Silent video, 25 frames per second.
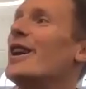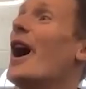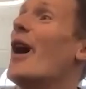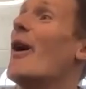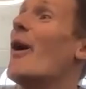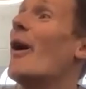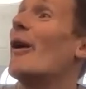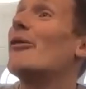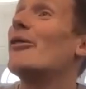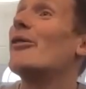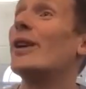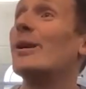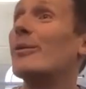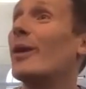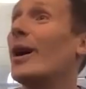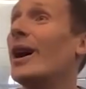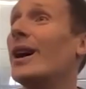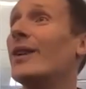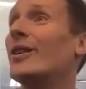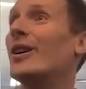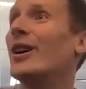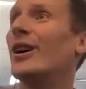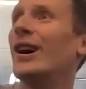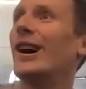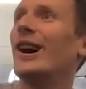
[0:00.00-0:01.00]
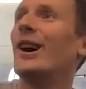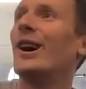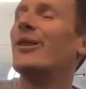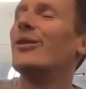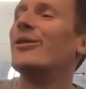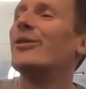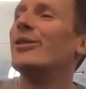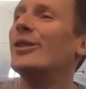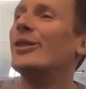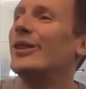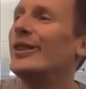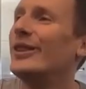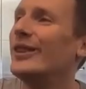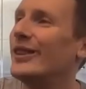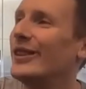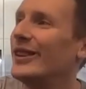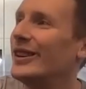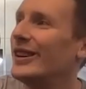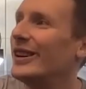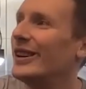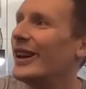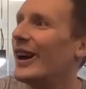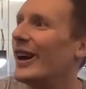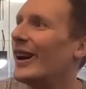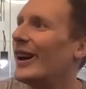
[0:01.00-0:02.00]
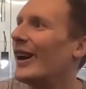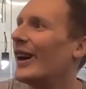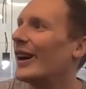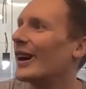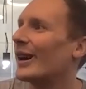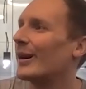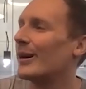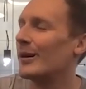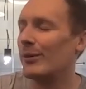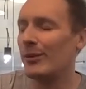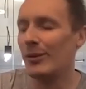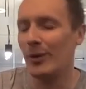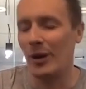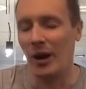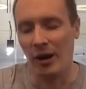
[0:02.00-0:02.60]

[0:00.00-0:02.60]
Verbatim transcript: No, I think my other half, and you know, like um,